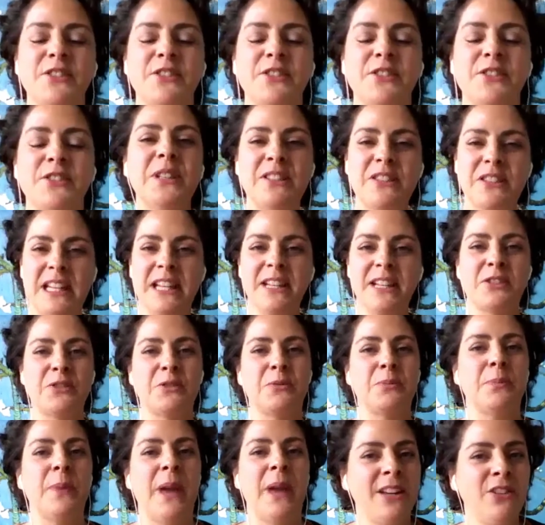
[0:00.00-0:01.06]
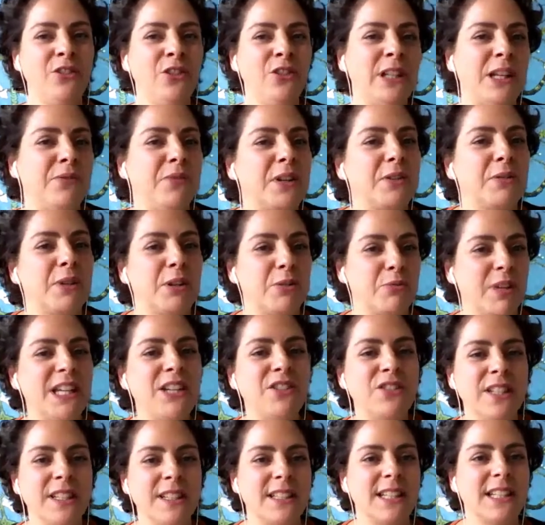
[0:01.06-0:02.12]
it's actually very
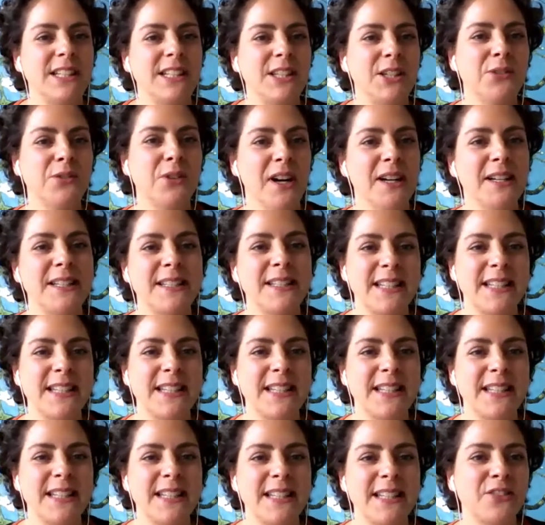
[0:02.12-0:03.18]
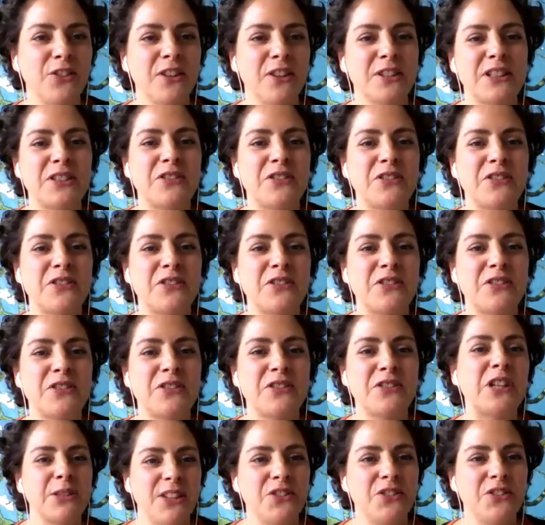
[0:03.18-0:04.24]
recent that you guys actually started
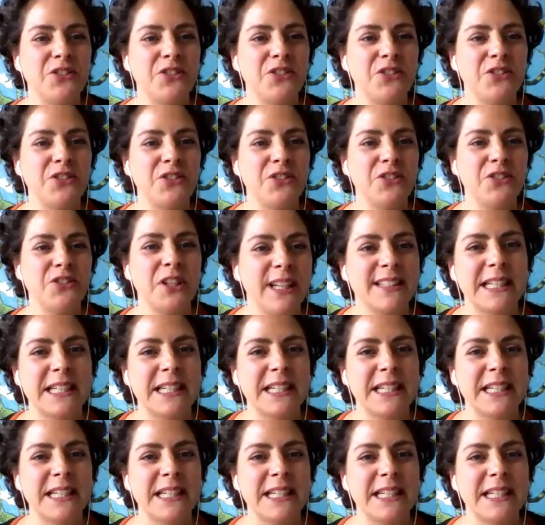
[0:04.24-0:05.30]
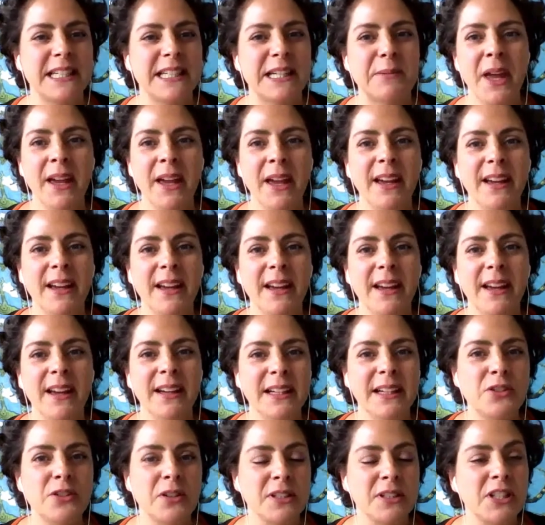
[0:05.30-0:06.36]
to connect with each other and
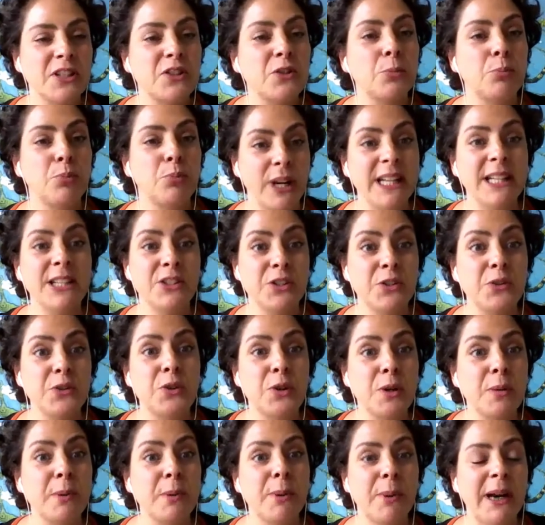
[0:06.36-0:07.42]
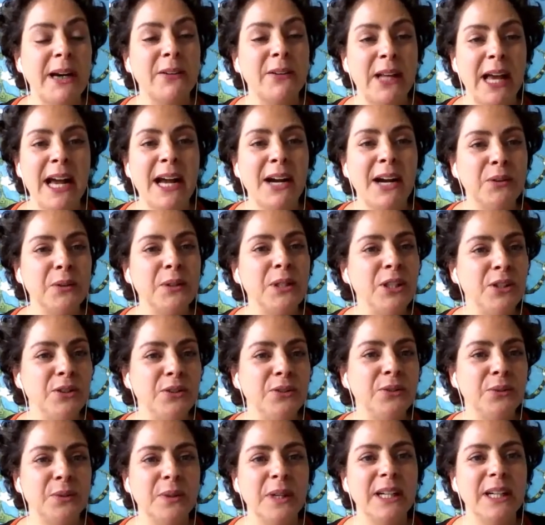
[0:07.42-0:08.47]
started to brainstorm about how
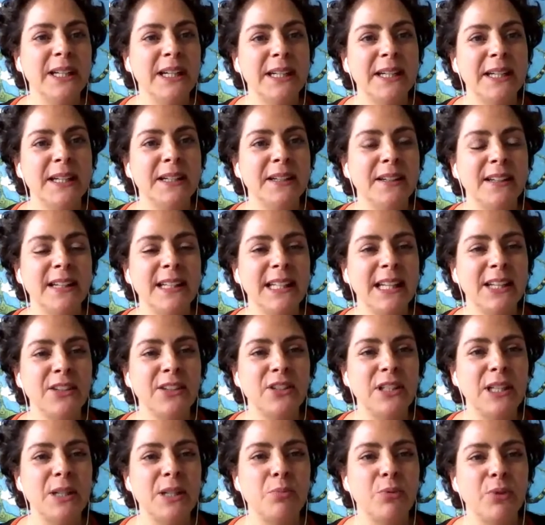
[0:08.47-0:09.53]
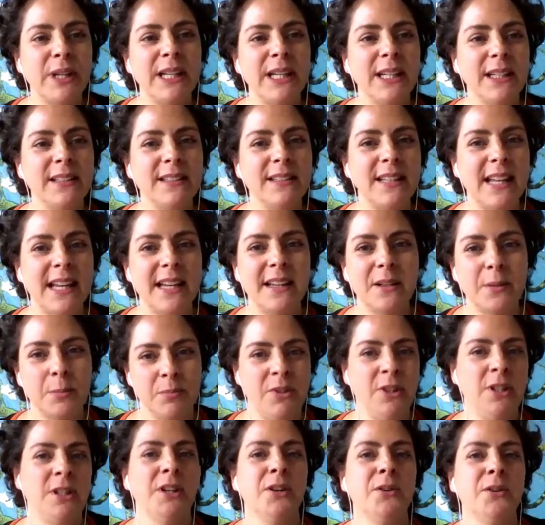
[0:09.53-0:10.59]
you can actually bring
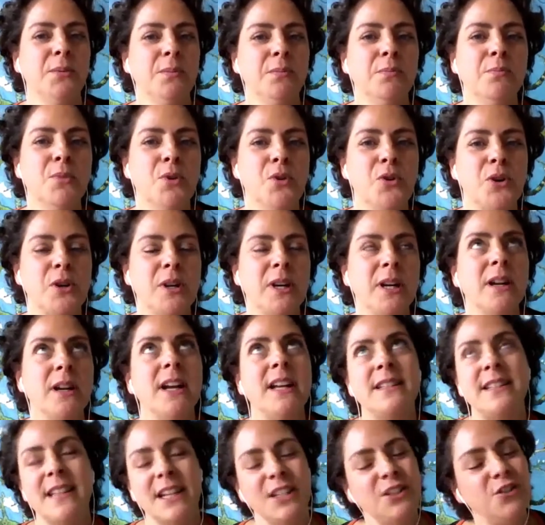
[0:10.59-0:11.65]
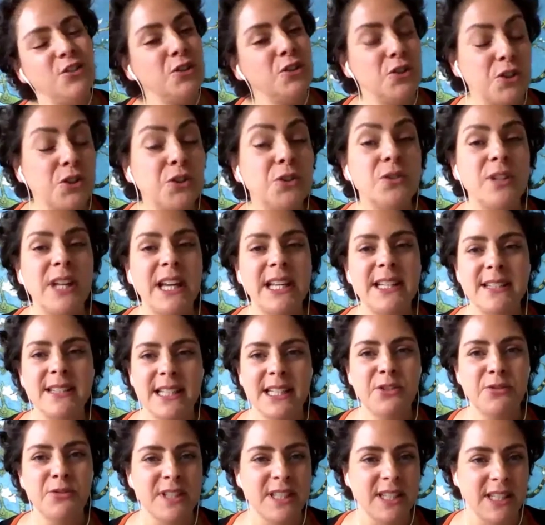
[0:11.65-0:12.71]
more attention to data
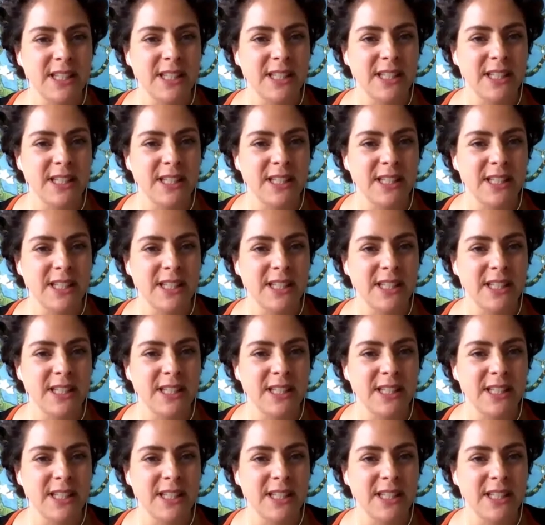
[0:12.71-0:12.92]
literacy,